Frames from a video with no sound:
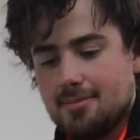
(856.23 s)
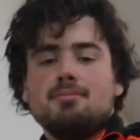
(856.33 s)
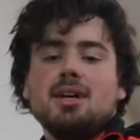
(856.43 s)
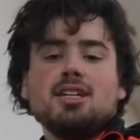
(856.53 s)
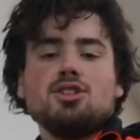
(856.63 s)

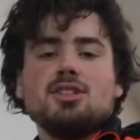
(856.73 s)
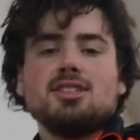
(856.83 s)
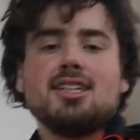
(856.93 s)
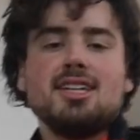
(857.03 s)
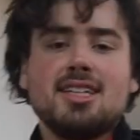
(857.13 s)
Make sure it
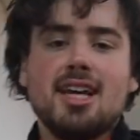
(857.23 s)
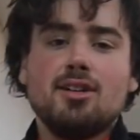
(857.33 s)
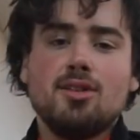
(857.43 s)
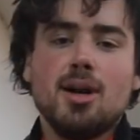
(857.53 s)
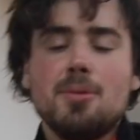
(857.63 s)
doesn't get
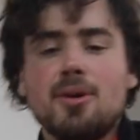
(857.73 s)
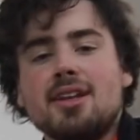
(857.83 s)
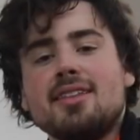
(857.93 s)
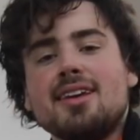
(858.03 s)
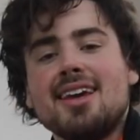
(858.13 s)
tangled up or
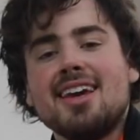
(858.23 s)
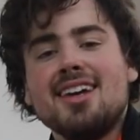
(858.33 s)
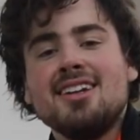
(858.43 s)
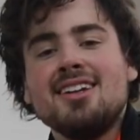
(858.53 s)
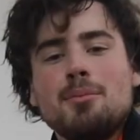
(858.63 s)
anything
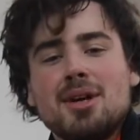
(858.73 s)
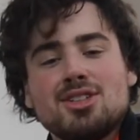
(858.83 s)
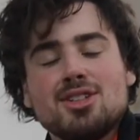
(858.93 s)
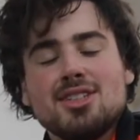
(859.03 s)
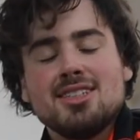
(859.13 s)
again. Make
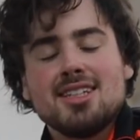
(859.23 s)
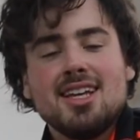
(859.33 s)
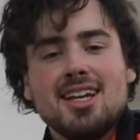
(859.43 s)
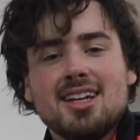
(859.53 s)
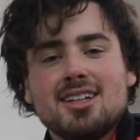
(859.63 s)
sure it doesn't
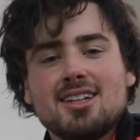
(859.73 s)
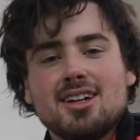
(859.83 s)
kink.